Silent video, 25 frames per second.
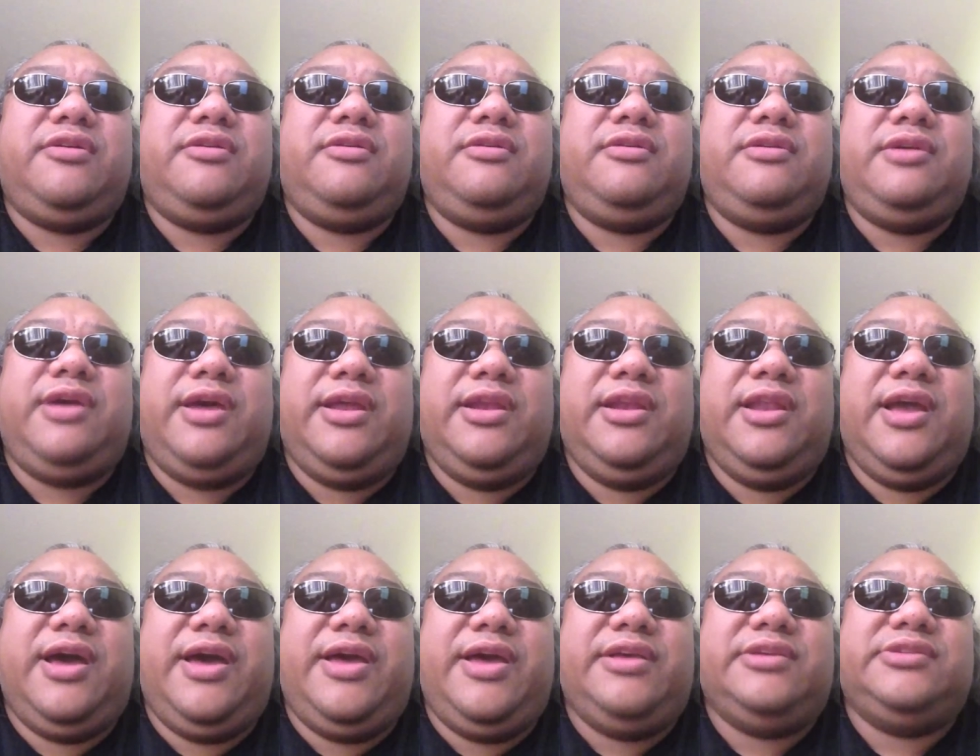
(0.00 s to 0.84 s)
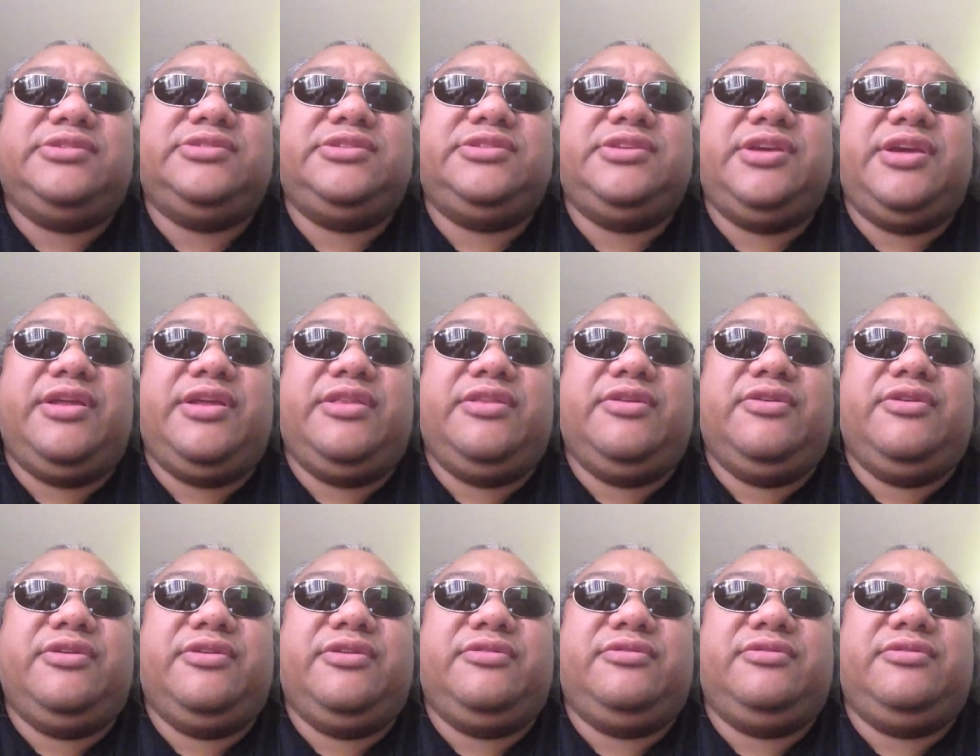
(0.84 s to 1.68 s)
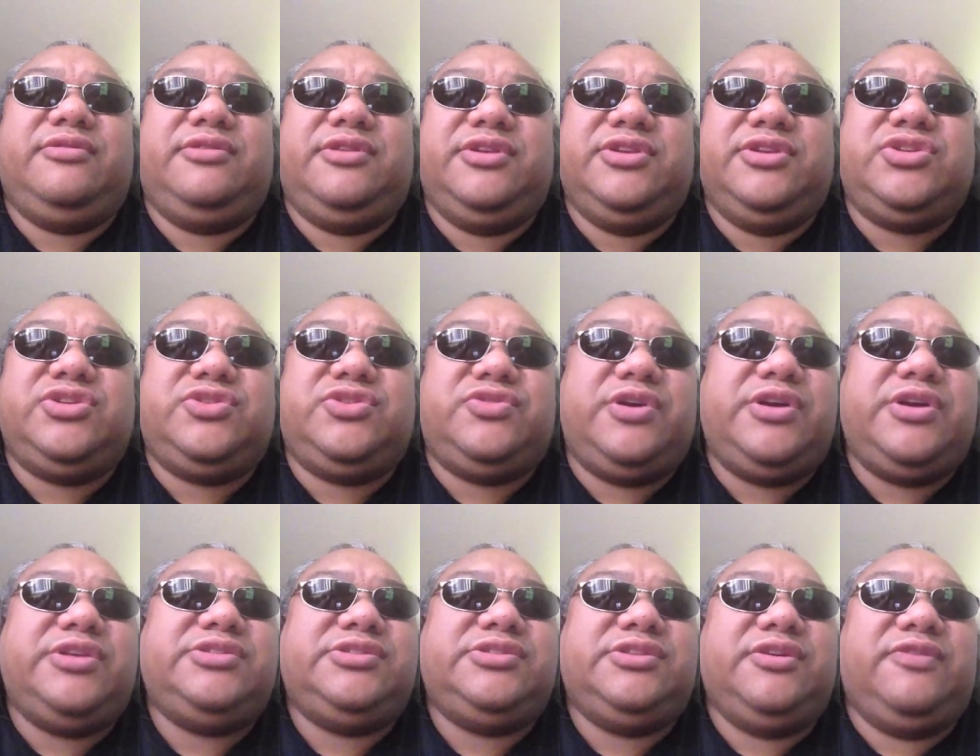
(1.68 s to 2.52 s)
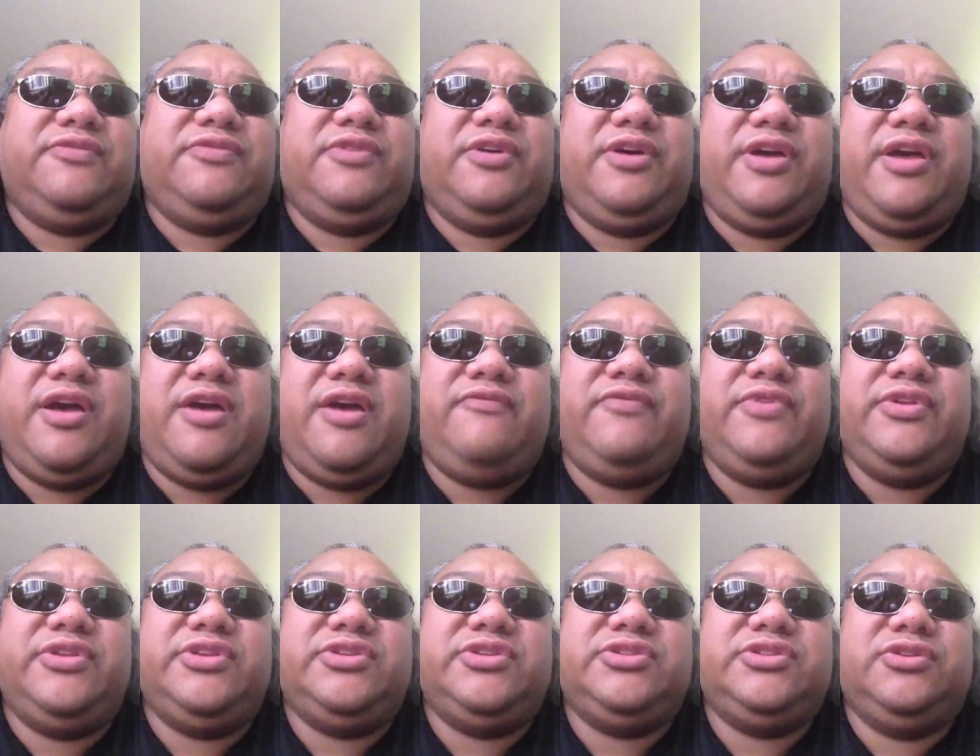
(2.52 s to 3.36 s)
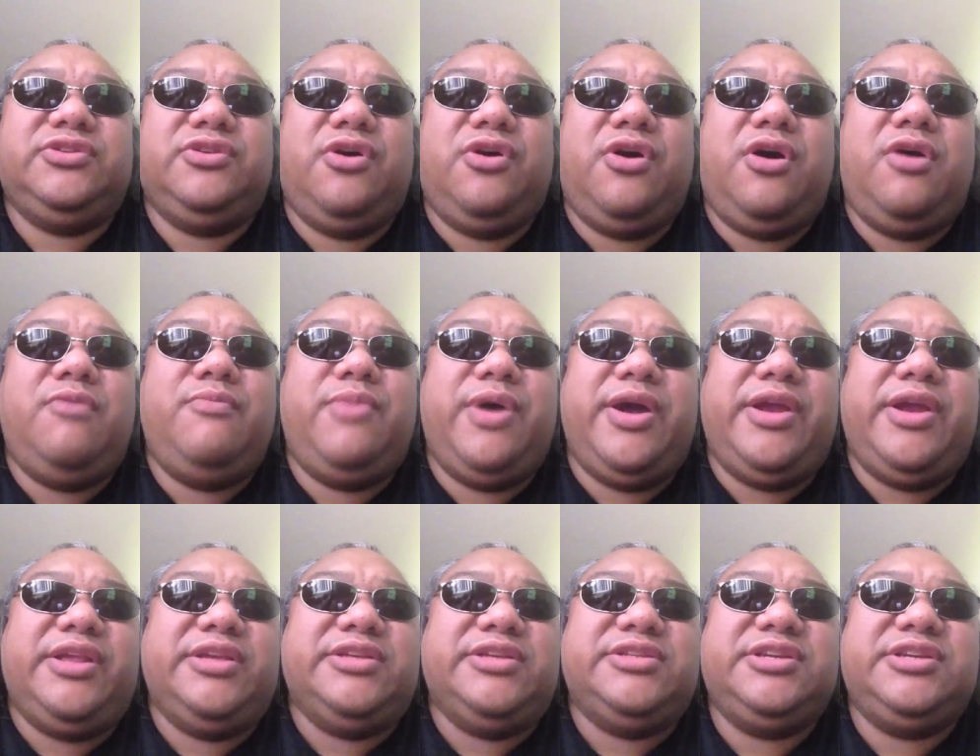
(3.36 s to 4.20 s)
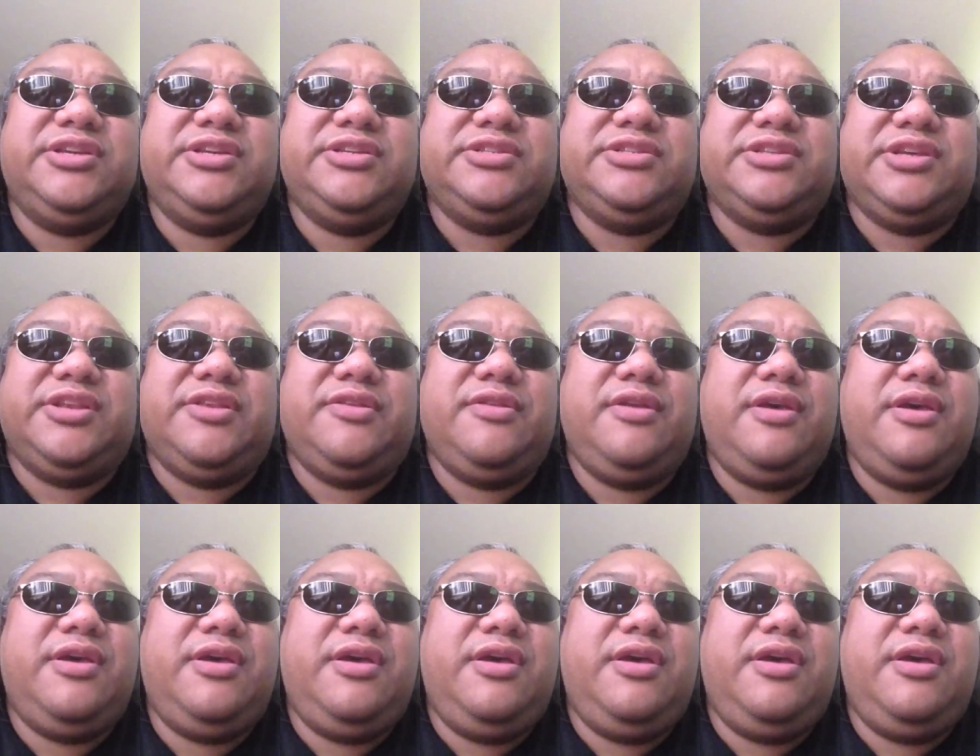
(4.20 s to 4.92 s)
and lies and their distrust of the average law-abiding citizen,